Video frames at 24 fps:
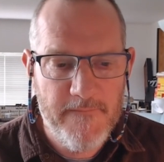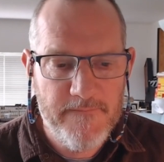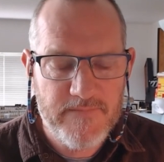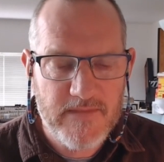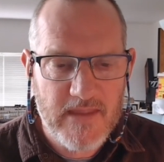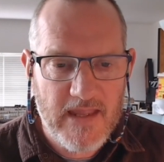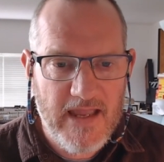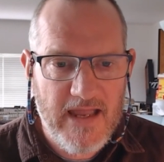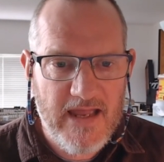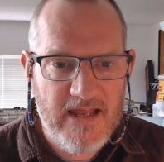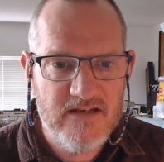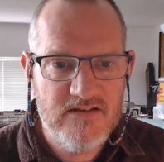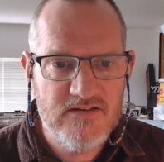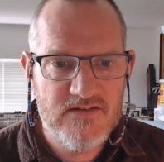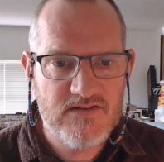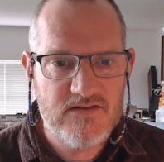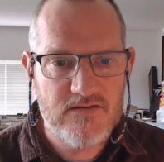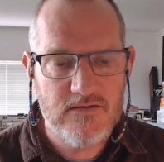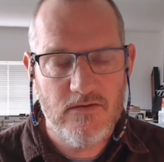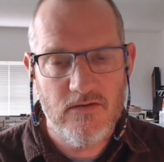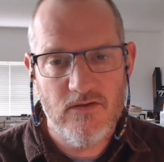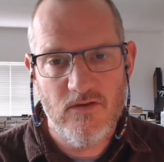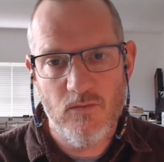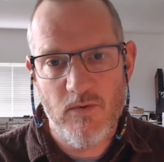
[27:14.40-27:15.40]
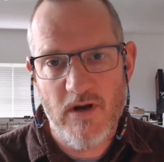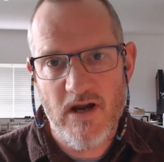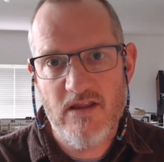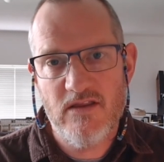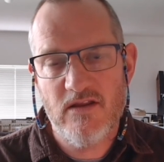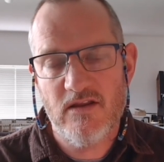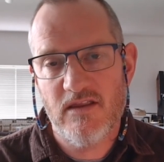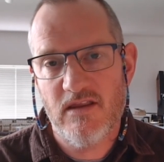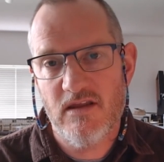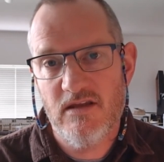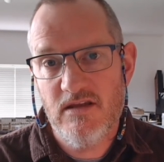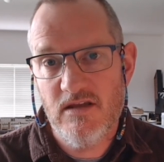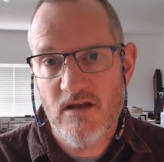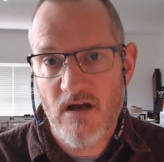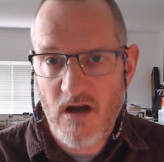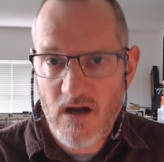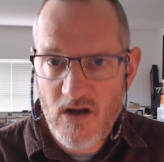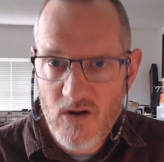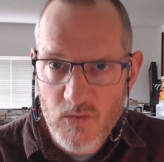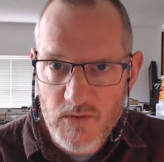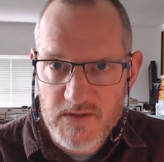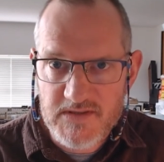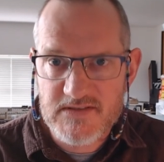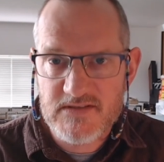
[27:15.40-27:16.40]
And the way that the
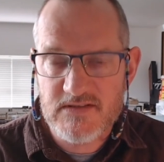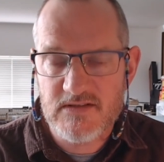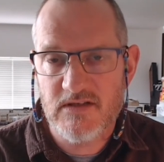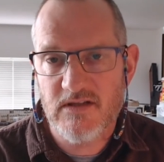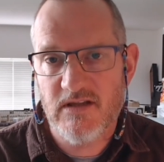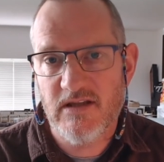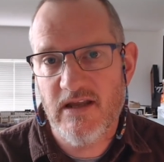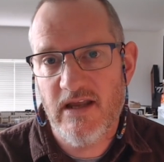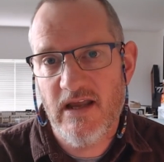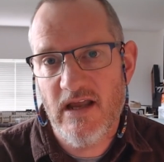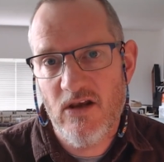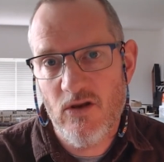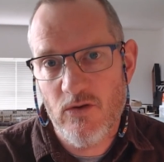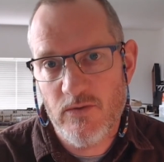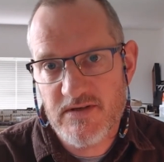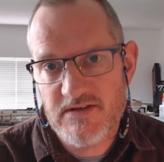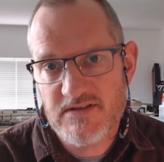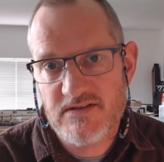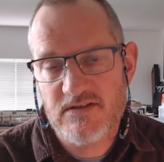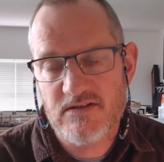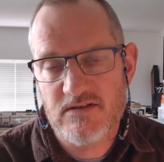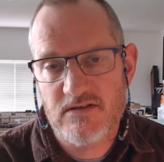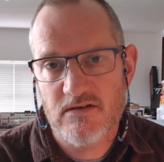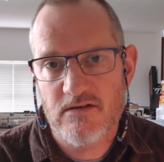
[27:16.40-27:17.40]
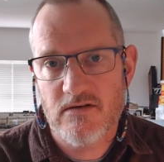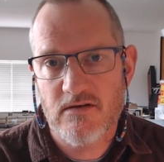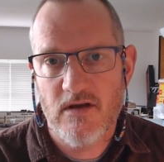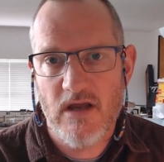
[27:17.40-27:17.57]
Yahwist and the Elohist